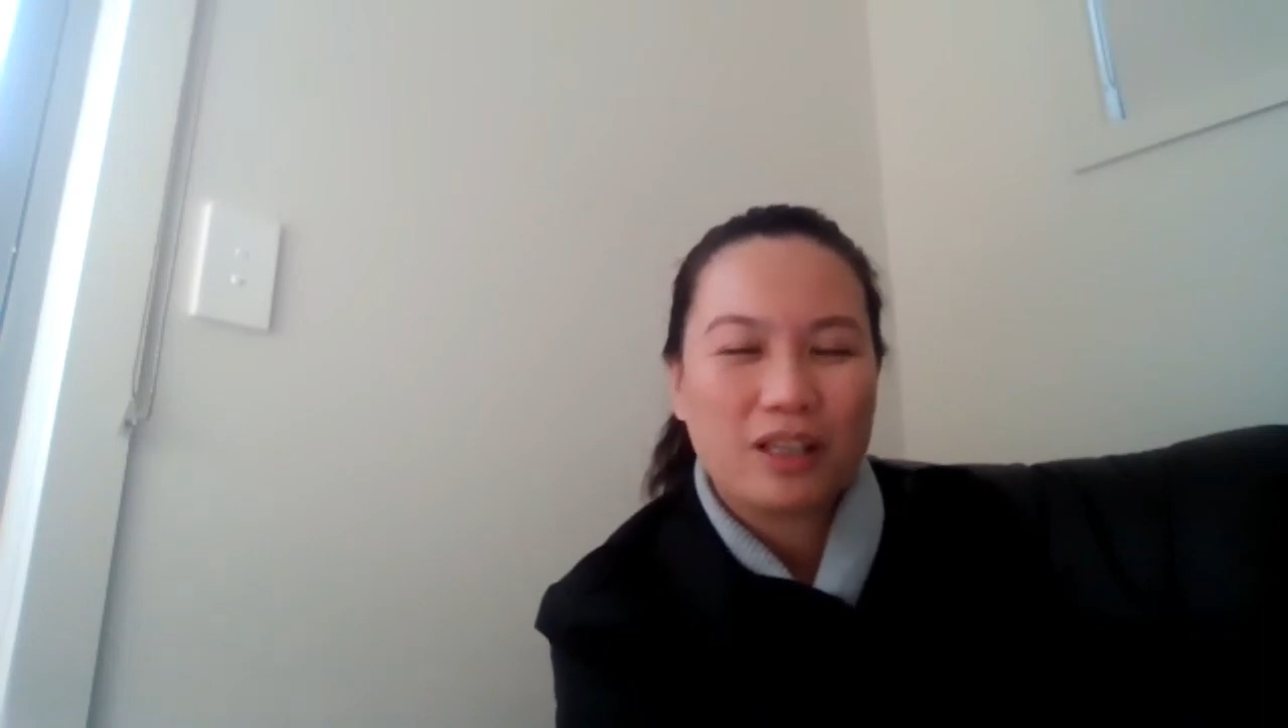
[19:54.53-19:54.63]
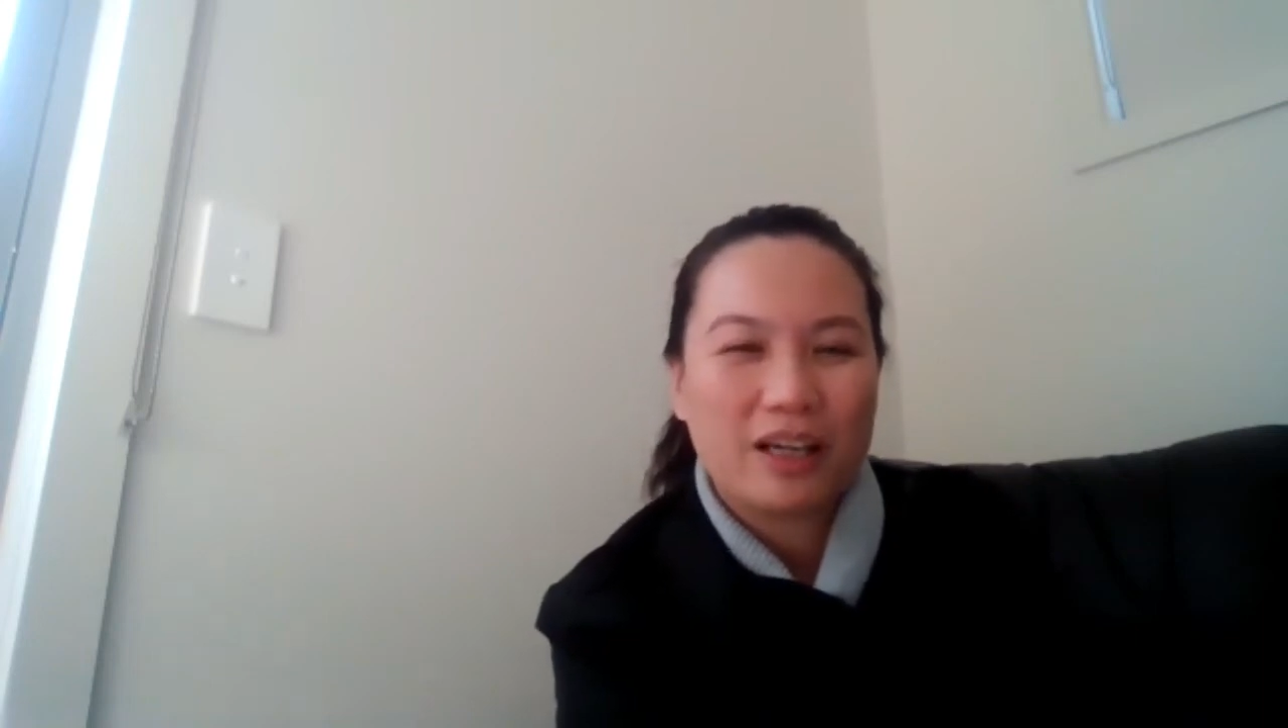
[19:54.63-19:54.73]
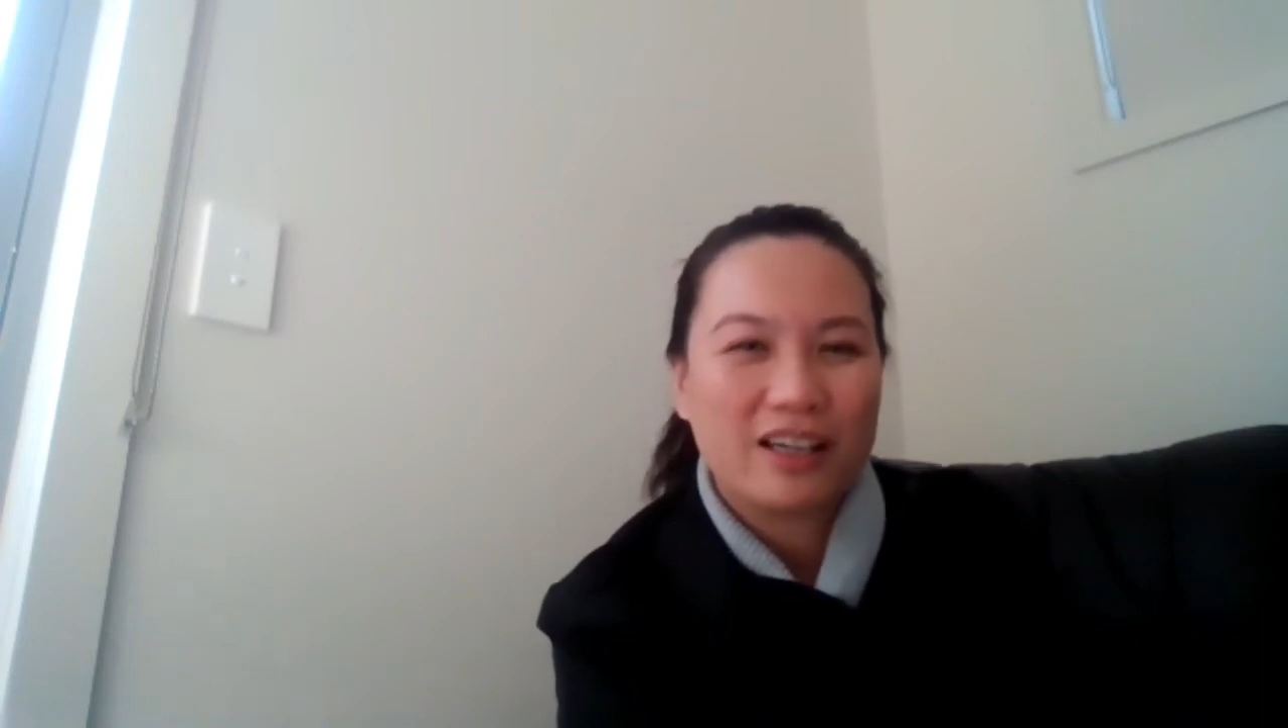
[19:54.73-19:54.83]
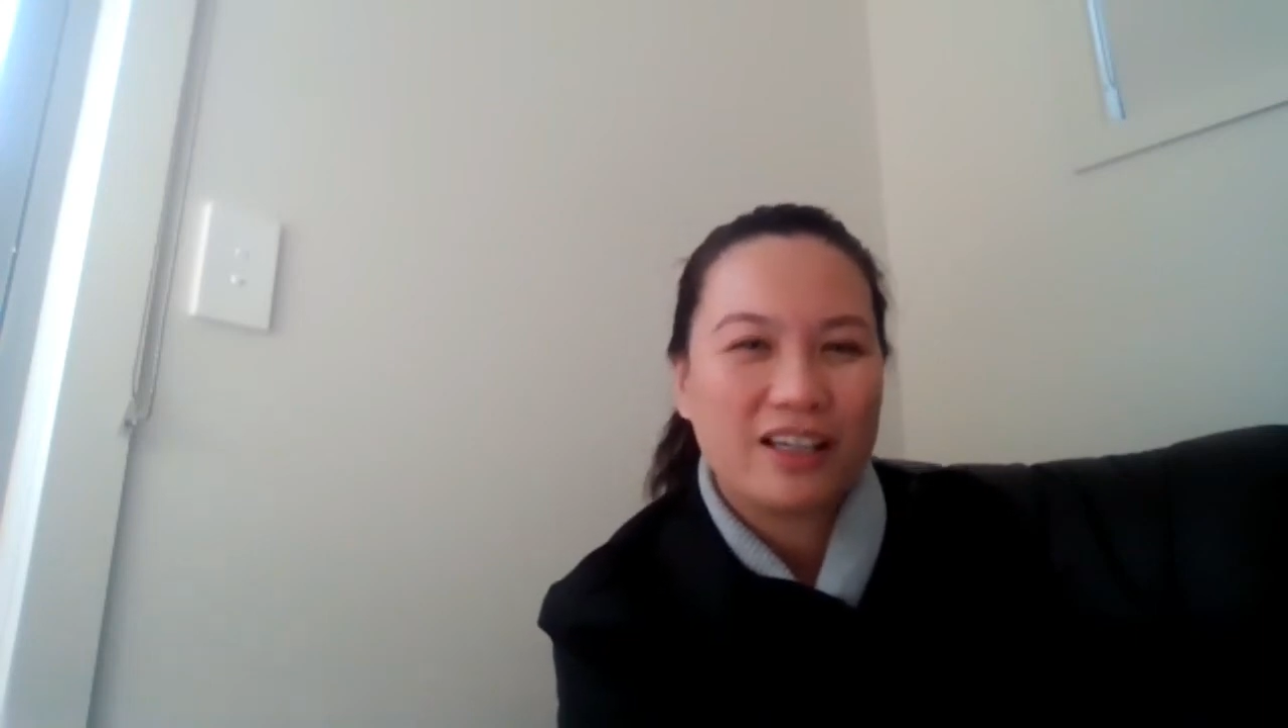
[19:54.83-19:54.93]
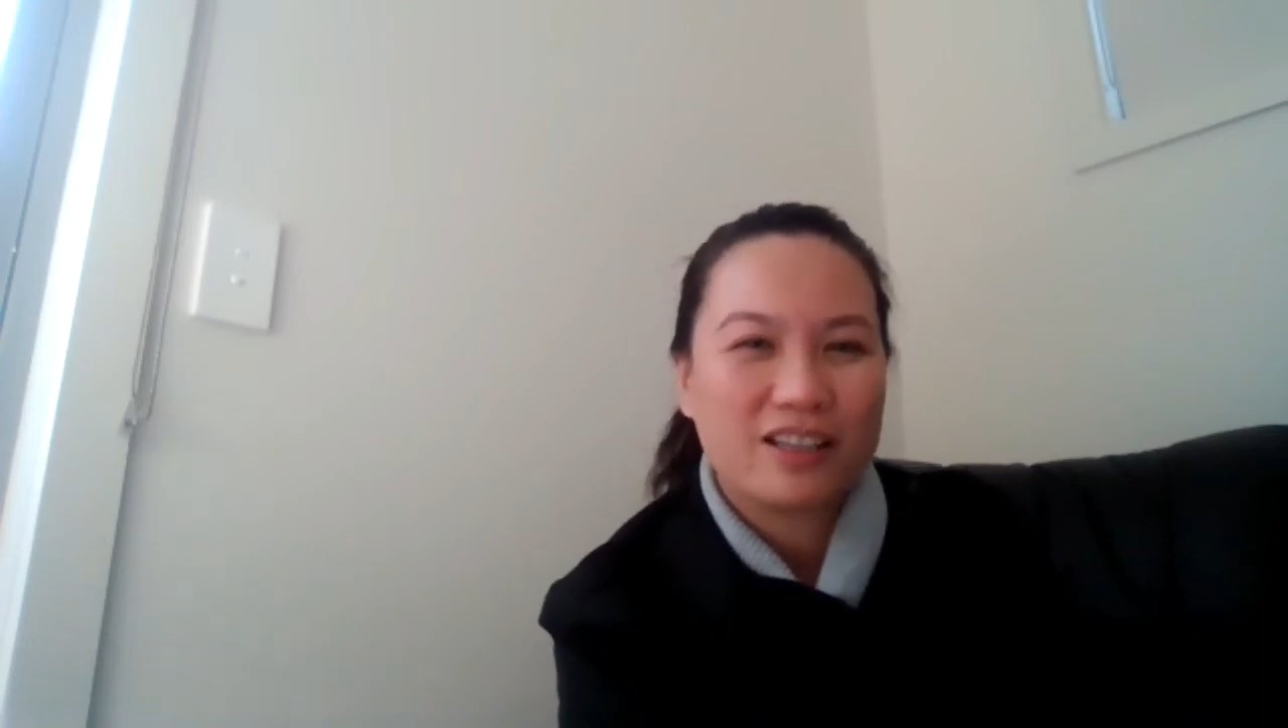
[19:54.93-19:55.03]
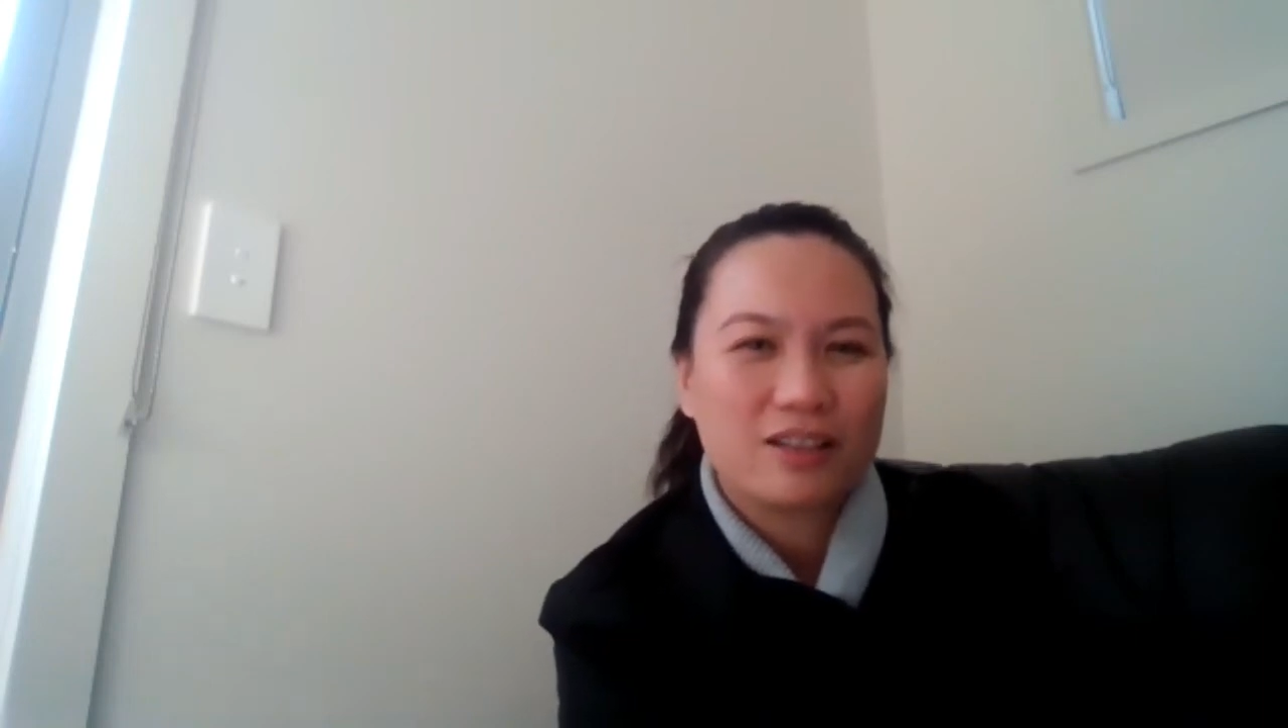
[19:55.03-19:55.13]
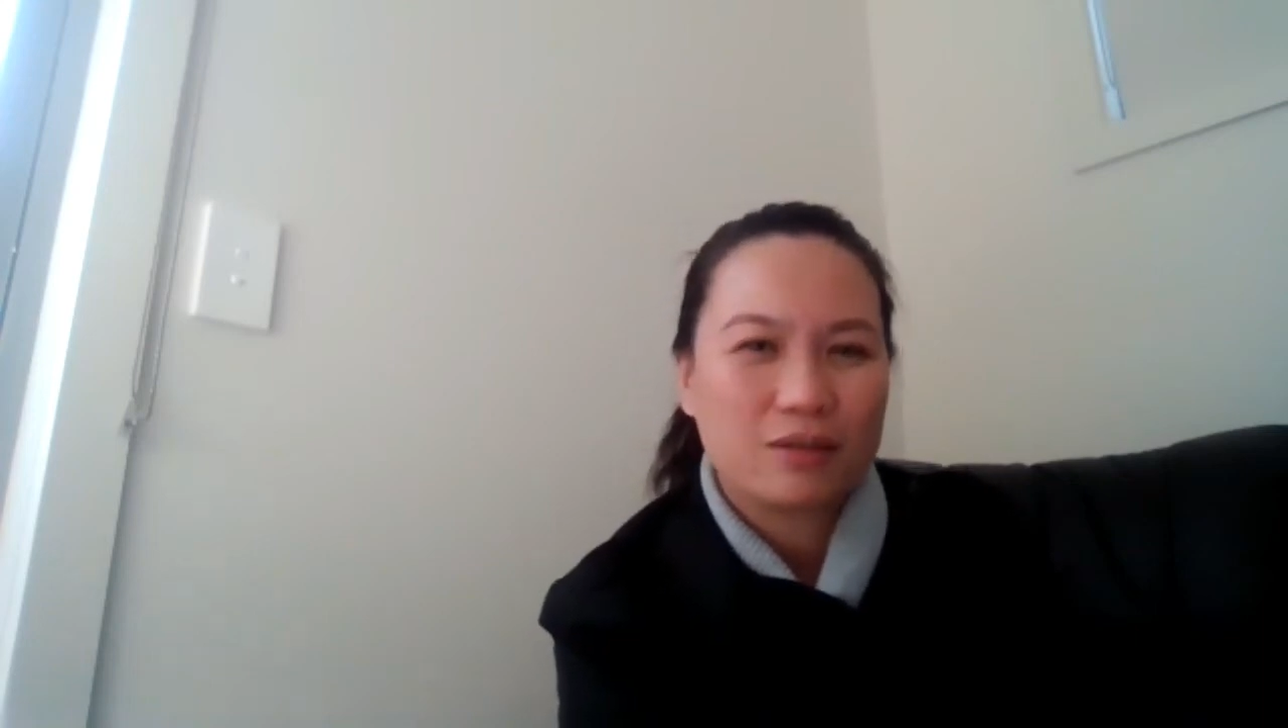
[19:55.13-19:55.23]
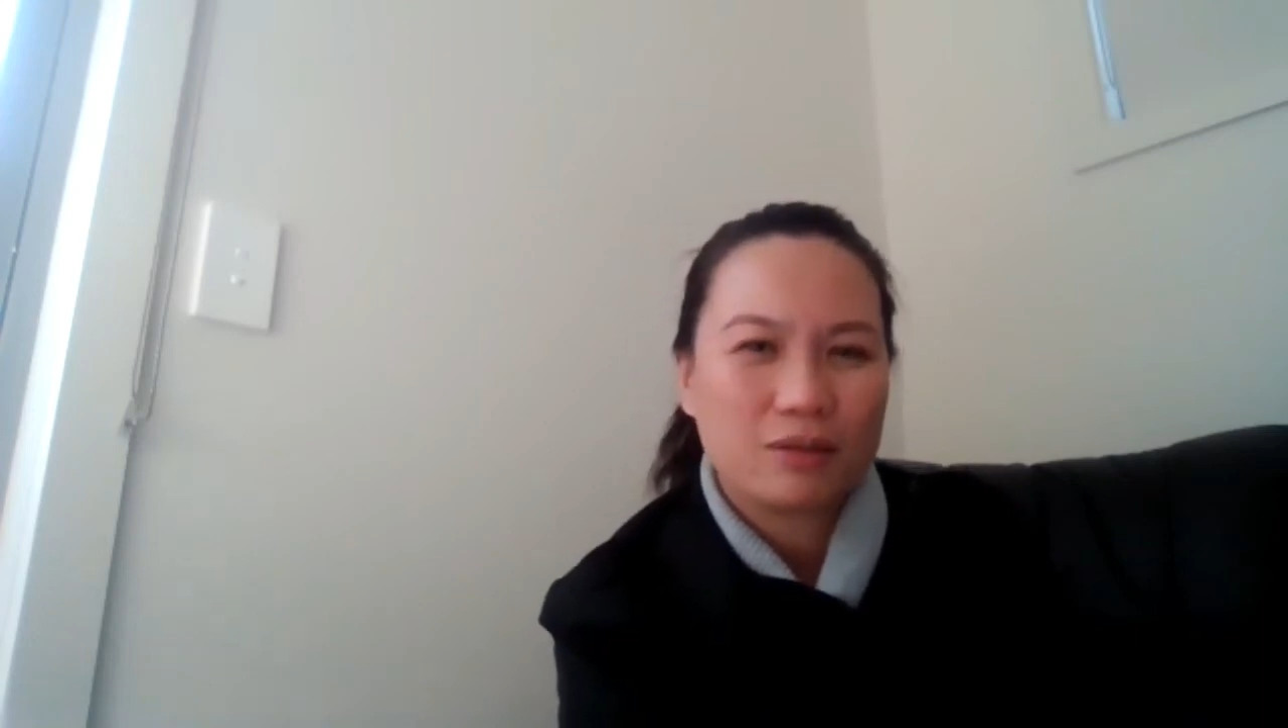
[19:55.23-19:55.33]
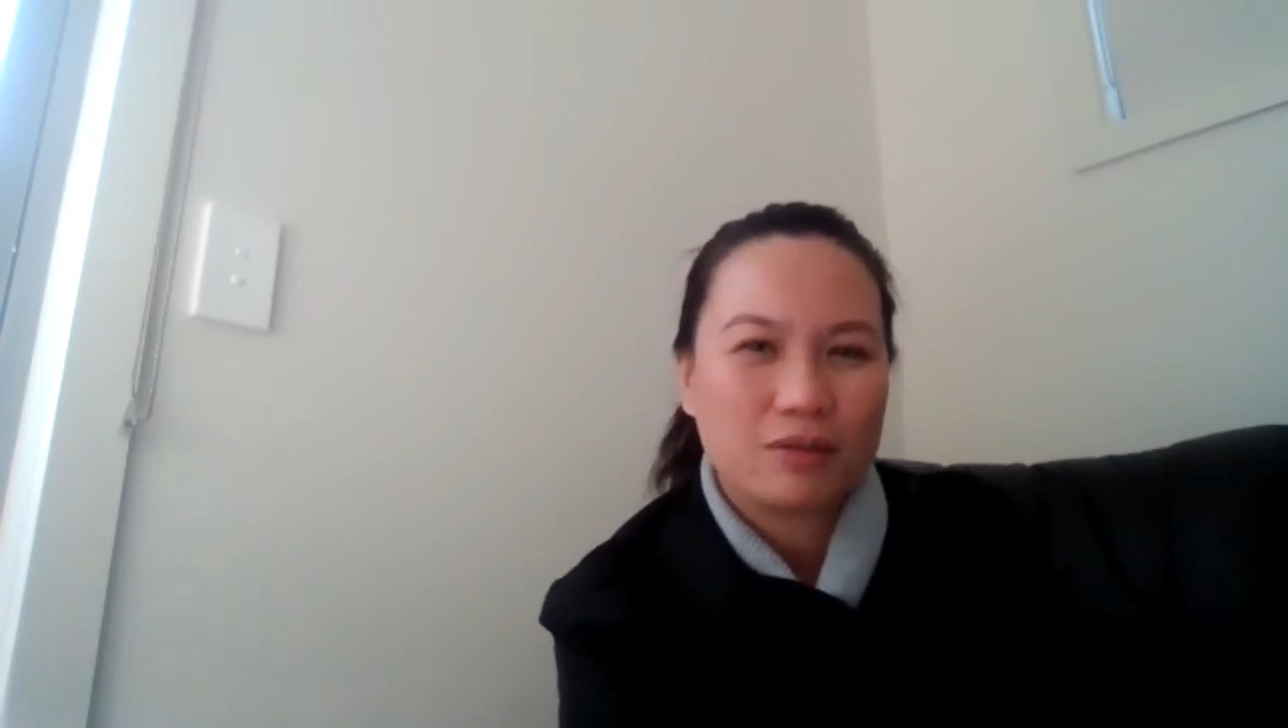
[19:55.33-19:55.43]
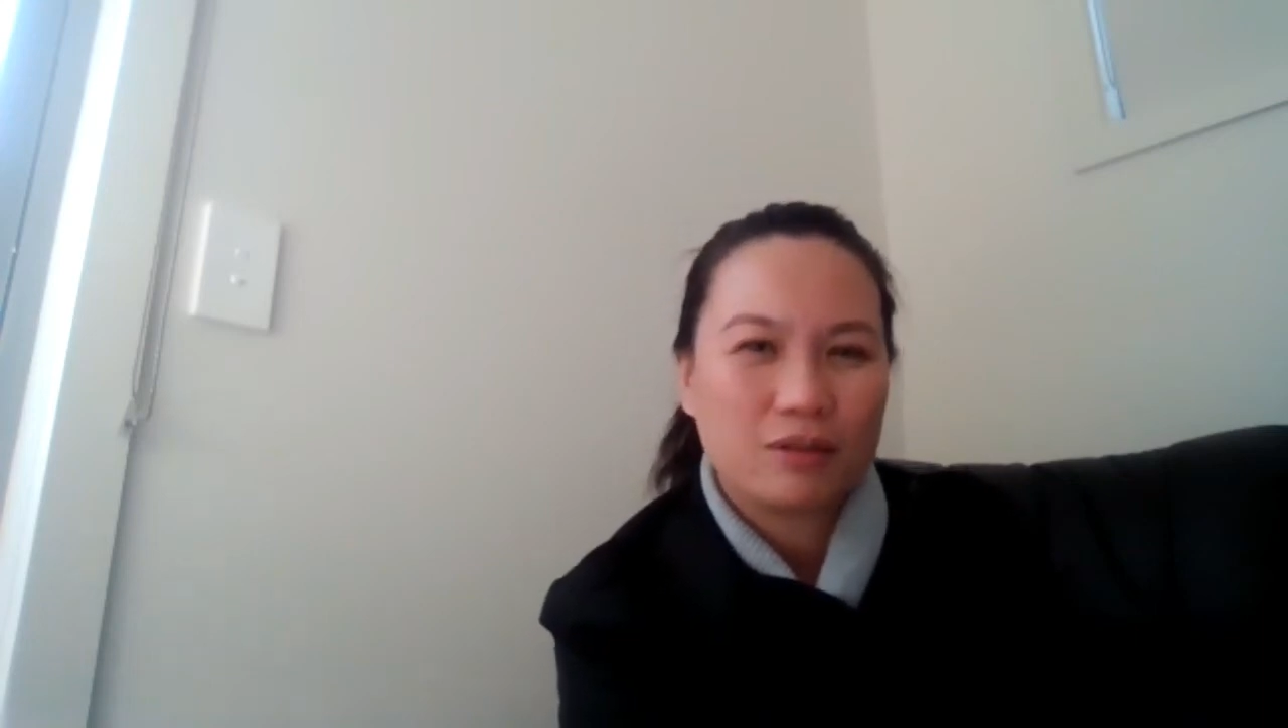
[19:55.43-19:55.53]
like
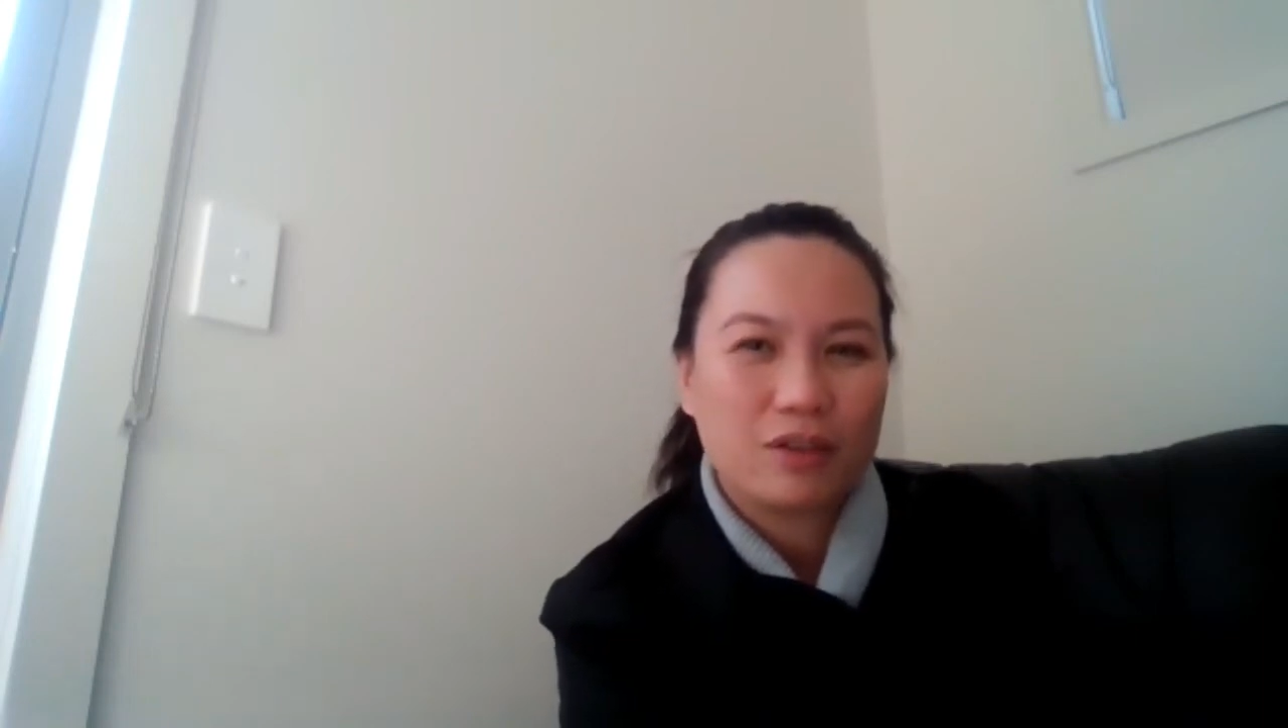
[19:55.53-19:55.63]
to,